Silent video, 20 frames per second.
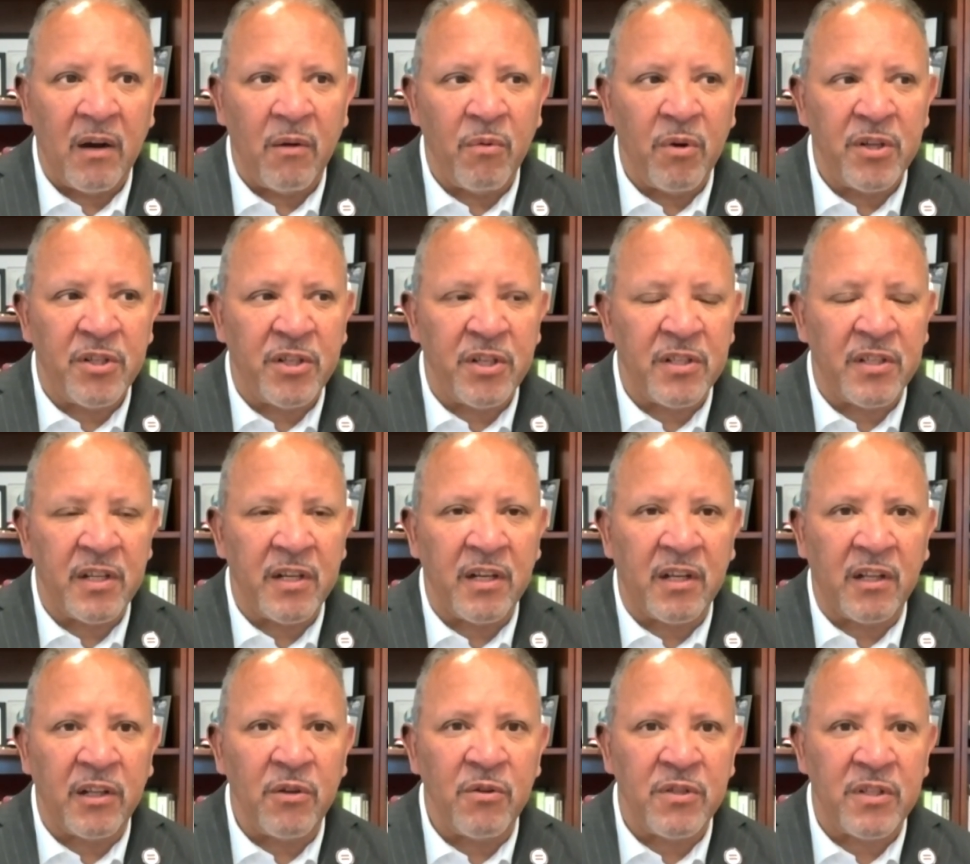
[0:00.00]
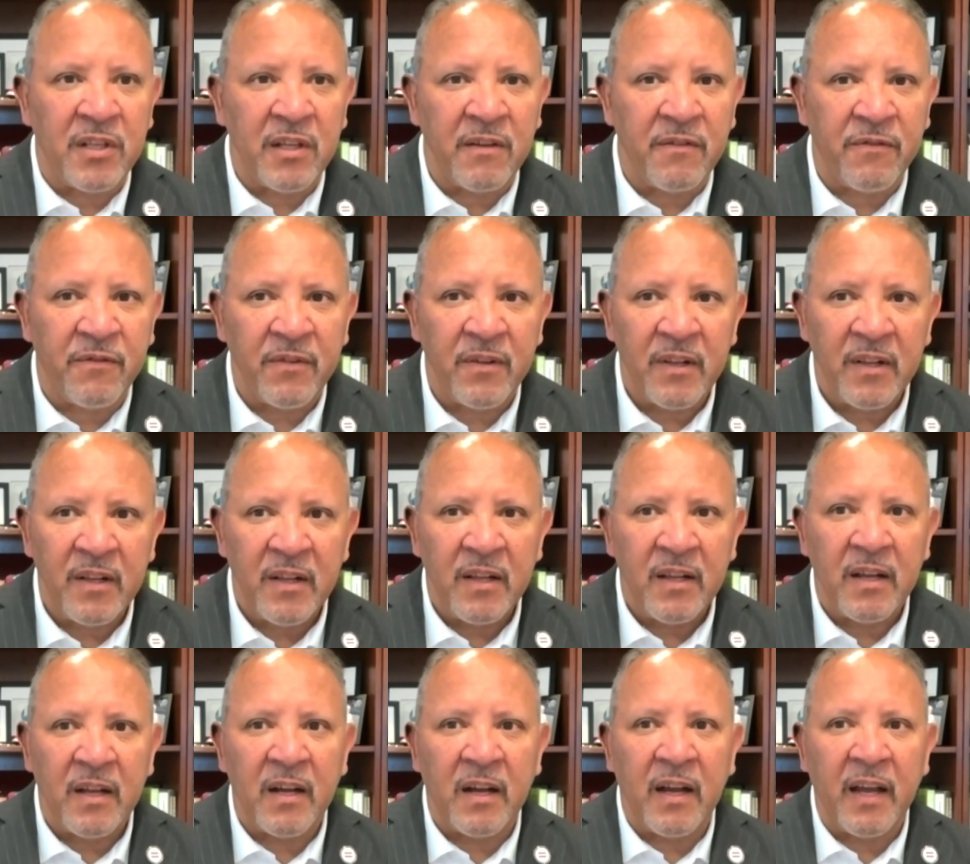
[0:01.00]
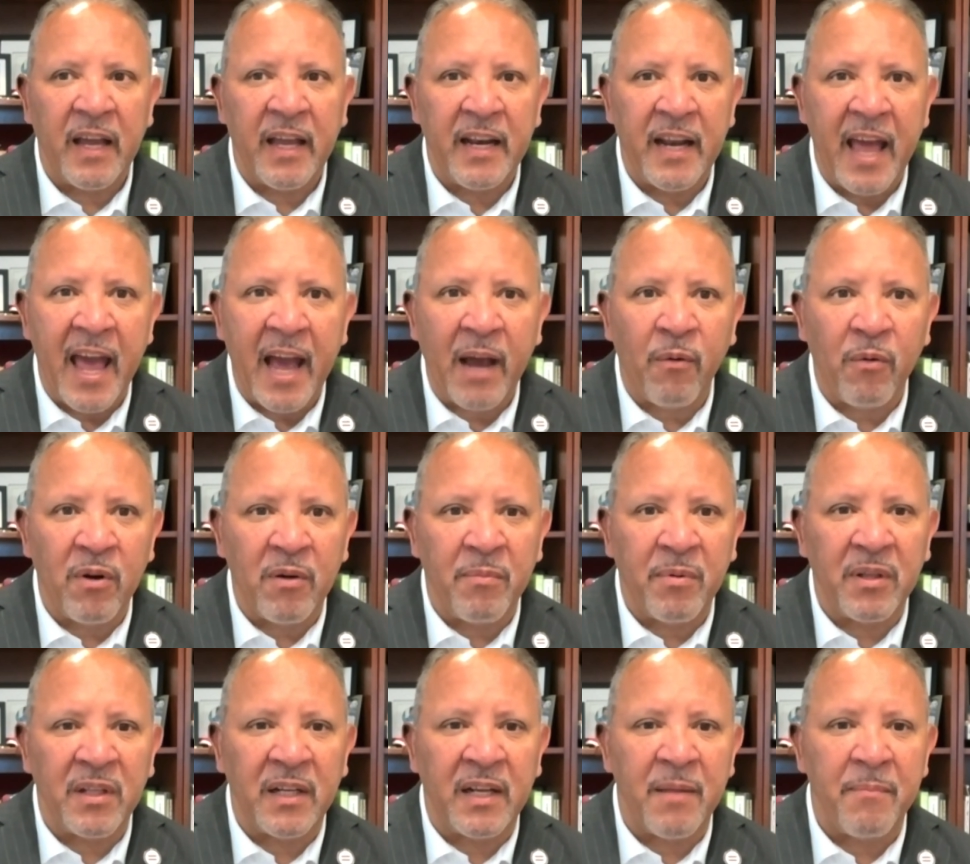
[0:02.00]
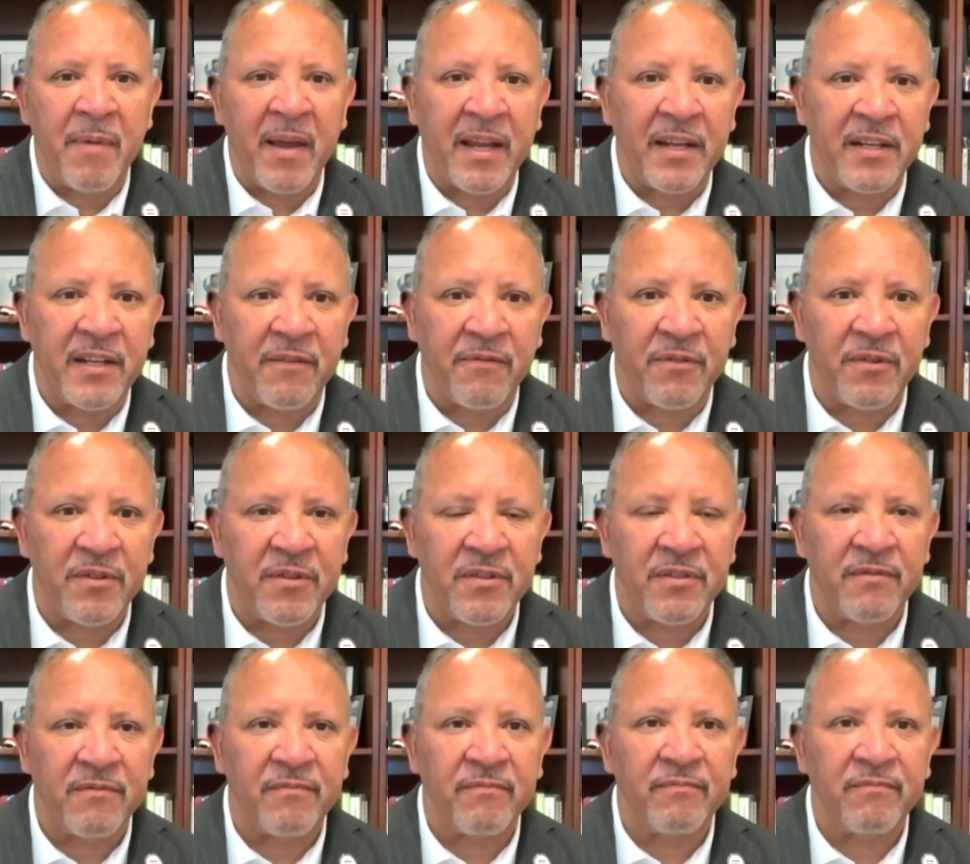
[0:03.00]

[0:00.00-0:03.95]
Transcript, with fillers: which is inclusive and equitable that can make a difference.